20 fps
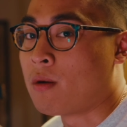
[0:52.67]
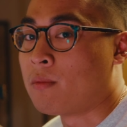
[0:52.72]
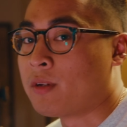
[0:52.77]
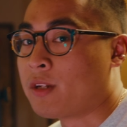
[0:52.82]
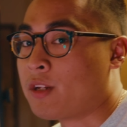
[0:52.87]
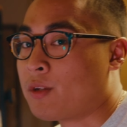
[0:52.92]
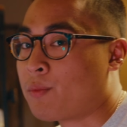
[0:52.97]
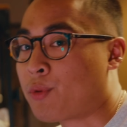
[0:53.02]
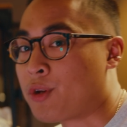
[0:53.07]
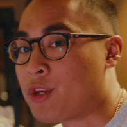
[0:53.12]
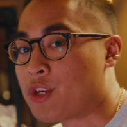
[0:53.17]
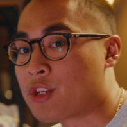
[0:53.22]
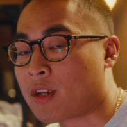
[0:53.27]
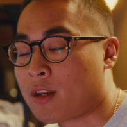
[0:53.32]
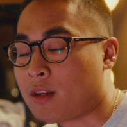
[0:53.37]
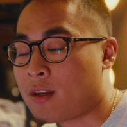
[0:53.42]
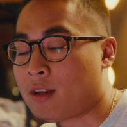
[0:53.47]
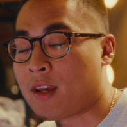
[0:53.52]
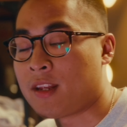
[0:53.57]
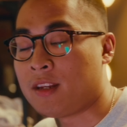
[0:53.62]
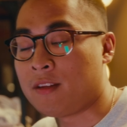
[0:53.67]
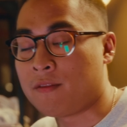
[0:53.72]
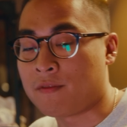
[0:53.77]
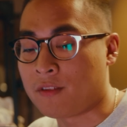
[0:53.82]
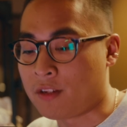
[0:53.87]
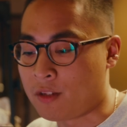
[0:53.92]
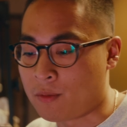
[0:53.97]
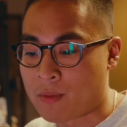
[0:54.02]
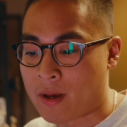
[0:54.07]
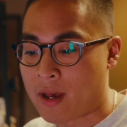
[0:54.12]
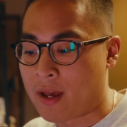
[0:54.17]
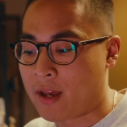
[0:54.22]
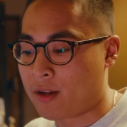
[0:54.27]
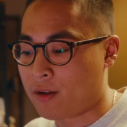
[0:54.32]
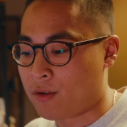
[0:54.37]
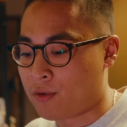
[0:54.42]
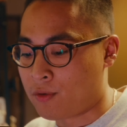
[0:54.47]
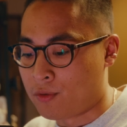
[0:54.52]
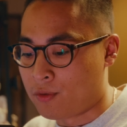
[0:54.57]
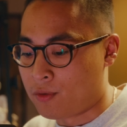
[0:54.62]
going to appreciate any feedback
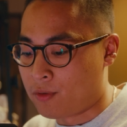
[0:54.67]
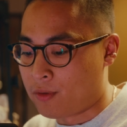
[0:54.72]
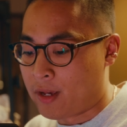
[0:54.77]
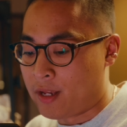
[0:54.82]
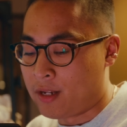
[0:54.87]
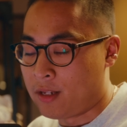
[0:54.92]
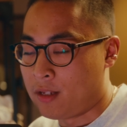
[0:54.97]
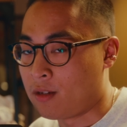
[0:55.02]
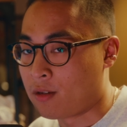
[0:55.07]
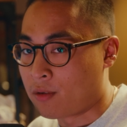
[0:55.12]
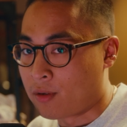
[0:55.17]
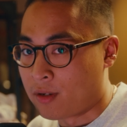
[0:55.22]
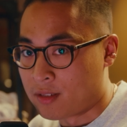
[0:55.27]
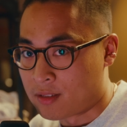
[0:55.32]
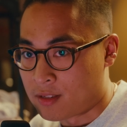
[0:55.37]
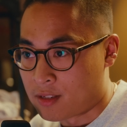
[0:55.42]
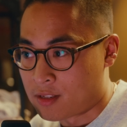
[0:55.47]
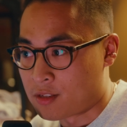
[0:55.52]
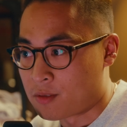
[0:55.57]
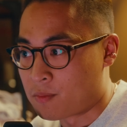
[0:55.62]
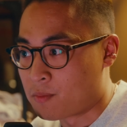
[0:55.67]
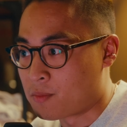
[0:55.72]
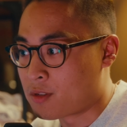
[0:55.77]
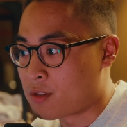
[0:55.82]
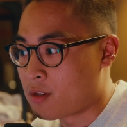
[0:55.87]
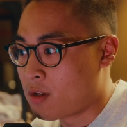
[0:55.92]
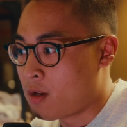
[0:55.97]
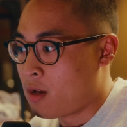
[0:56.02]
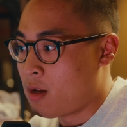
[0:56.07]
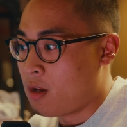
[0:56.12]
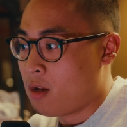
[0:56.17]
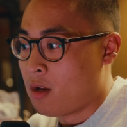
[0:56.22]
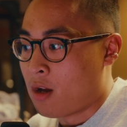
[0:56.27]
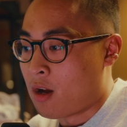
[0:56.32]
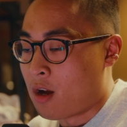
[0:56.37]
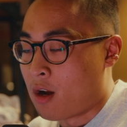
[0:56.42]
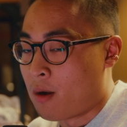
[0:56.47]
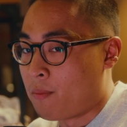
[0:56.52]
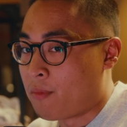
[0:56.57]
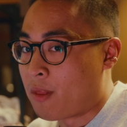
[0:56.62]
or any criticisms
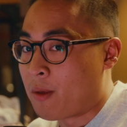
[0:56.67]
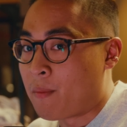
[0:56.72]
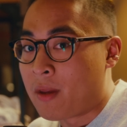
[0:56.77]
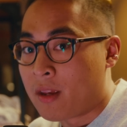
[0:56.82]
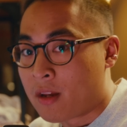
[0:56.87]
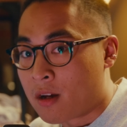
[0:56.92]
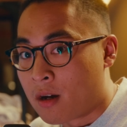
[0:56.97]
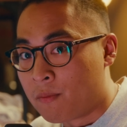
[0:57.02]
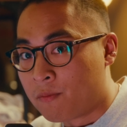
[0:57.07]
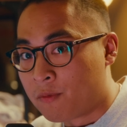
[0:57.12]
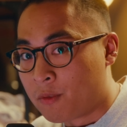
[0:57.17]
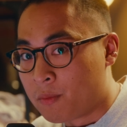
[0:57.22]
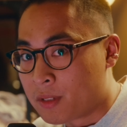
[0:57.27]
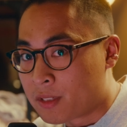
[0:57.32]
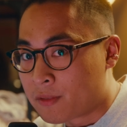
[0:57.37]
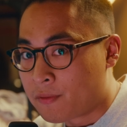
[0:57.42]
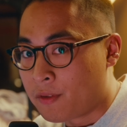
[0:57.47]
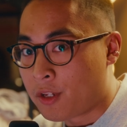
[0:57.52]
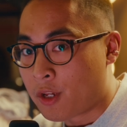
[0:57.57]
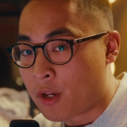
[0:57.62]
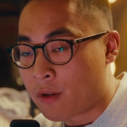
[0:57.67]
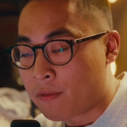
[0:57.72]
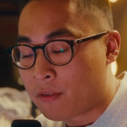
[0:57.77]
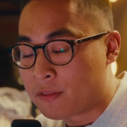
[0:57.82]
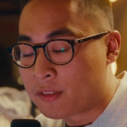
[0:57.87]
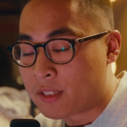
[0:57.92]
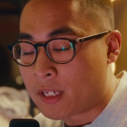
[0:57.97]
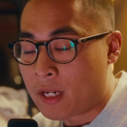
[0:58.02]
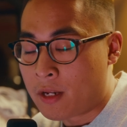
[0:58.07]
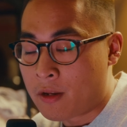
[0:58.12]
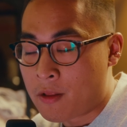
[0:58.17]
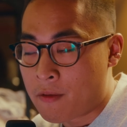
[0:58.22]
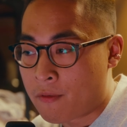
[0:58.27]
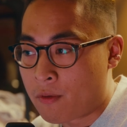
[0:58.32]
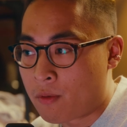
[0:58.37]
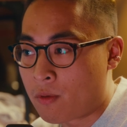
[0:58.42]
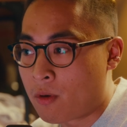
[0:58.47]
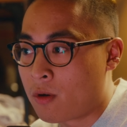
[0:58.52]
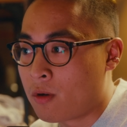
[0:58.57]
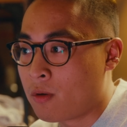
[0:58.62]
that may come from this video if I've said anything
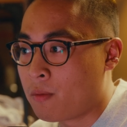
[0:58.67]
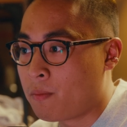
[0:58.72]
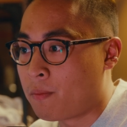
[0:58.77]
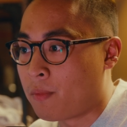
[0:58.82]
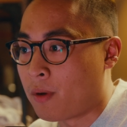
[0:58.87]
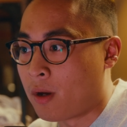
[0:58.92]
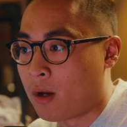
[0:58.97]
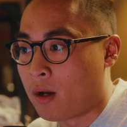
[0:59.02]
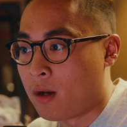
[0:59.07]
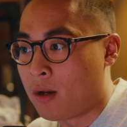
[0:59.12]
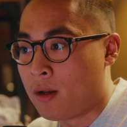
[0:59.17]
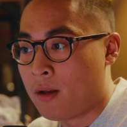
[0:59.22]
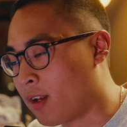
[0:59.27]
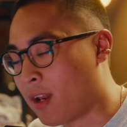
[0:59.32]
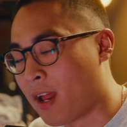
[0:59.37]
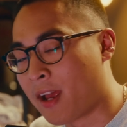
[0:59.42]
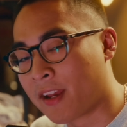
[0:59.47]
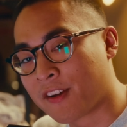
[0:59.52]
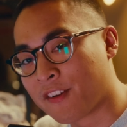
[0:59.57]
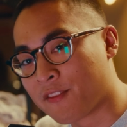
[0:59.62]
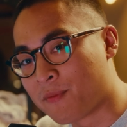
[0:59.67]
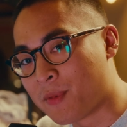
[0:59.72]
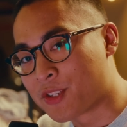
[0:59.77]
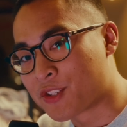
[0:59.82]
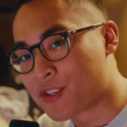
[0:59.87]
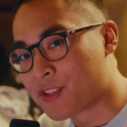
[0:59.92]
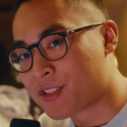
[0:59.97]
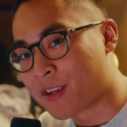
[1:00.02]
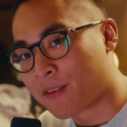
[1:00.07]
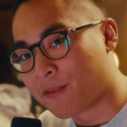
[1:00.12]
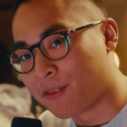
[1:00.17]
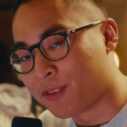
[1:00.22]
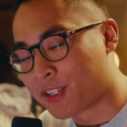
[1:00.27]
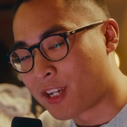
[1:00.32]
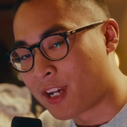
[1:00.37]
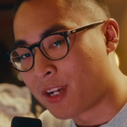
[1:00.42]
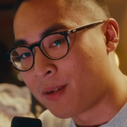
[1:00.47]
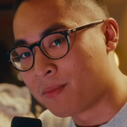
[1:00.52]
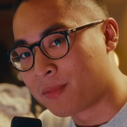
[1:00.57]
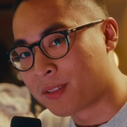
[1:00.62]
wrong. But like I've mentioned several
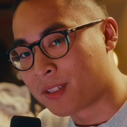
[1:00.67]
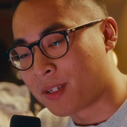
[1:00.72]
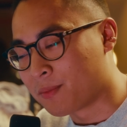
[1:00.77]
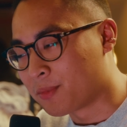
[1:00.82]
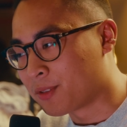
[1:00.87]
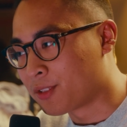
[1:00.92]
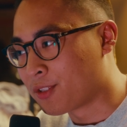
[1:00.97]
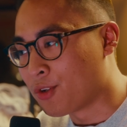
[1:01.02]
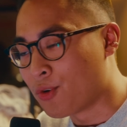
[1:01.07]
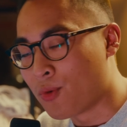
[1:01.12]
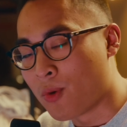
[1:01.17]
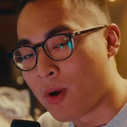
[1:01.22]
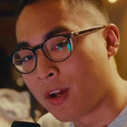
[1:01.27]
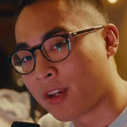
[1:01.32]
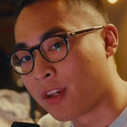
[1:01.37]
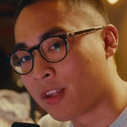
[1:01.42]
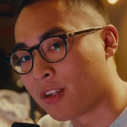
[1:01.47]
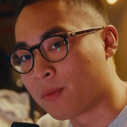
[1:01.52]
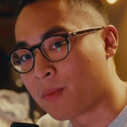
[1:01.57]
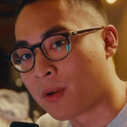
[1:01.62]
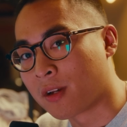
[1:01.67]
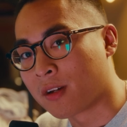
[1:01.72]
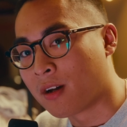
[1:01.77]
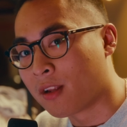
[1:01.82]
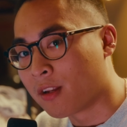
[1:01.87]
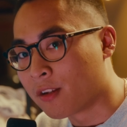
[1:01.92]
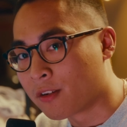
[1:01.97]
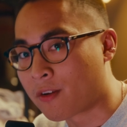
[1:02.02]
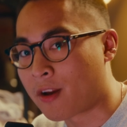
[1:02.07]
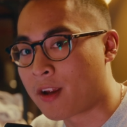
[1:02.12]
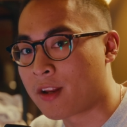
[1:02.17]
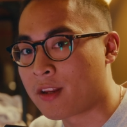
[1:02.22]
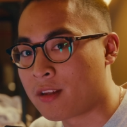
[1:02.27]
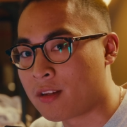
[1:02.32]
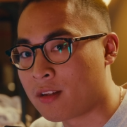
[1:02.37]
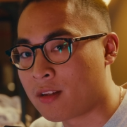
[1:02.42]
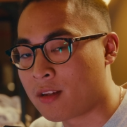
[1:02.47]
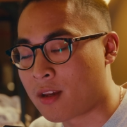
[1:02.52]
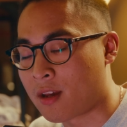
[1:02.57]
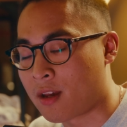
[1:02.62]
times, I'm still working on my color
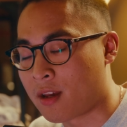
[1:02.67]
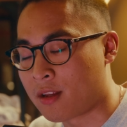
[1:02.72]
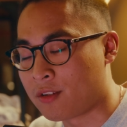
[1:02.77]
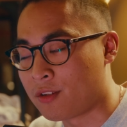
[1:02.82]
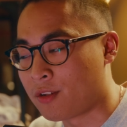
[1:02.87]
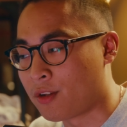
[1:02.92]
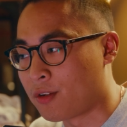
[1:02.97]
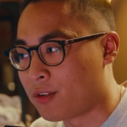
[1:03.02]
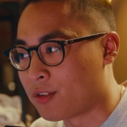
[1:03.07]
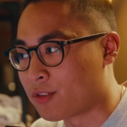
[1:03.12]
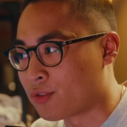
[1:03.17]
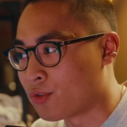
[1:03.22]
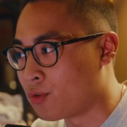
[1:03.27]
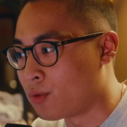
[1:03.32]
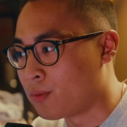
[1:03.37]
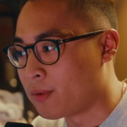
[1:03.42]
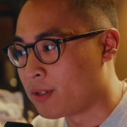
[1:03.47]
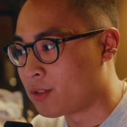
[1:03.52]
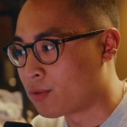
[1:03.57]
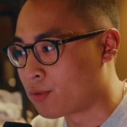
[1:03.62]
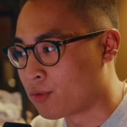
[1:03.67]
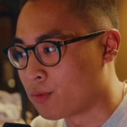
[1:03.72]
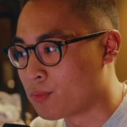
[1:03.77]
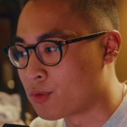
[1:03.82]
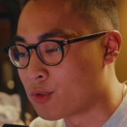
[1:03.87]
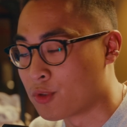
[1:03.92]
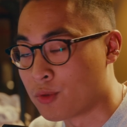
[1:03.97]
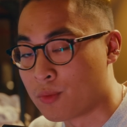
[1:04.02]
grading, and there's always room to